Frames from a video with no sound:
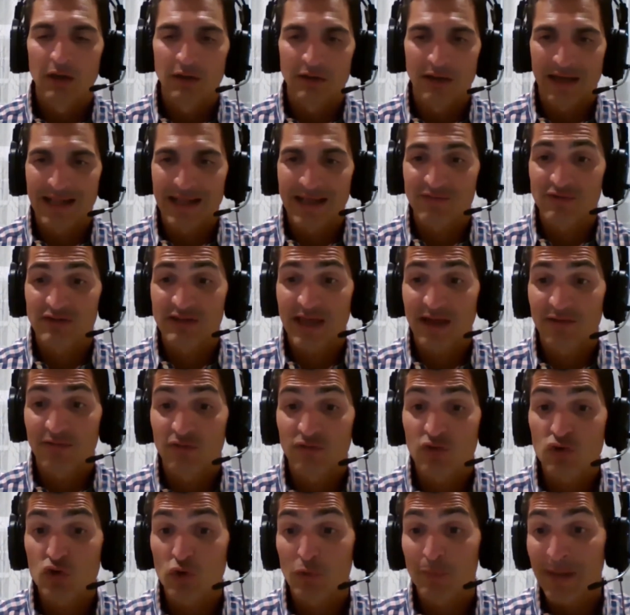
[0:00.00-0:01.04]
not having to have
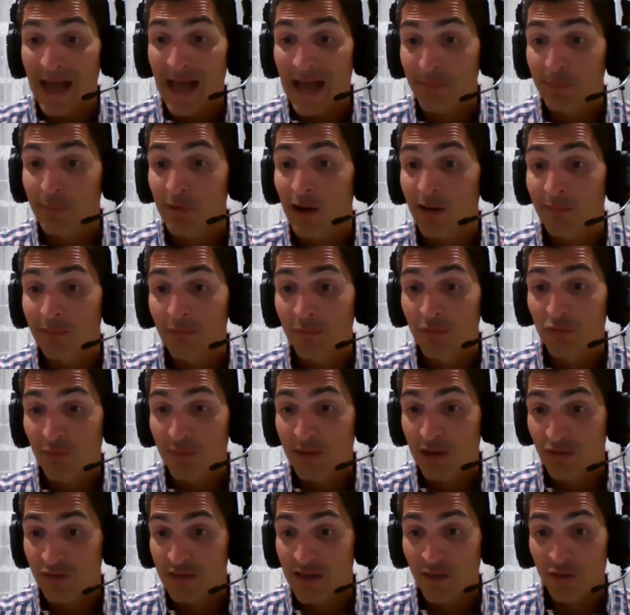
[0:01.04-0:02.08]
future back problems
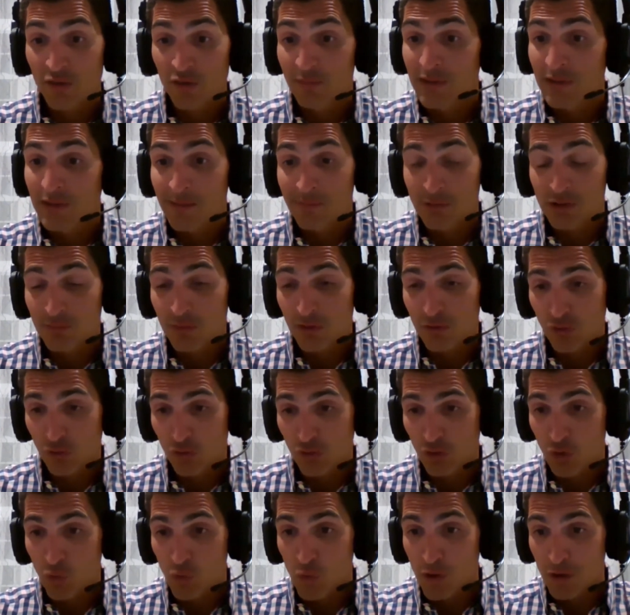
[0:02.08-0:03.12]
because now their abdominal muscles
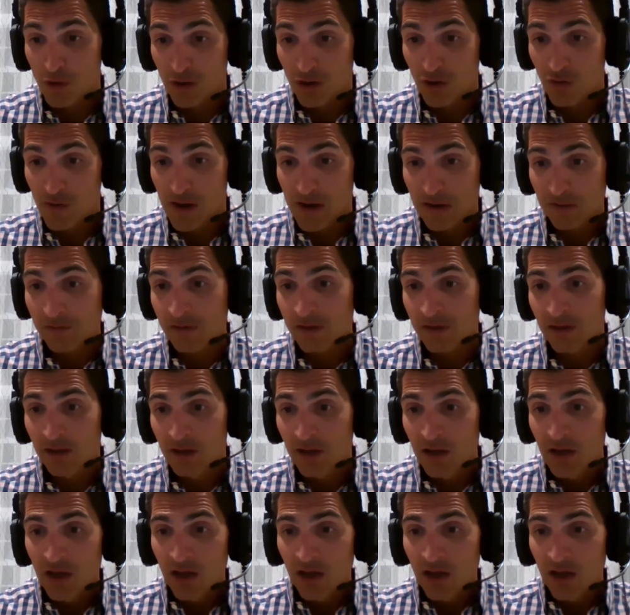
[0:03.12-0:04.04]
aren't working correctly.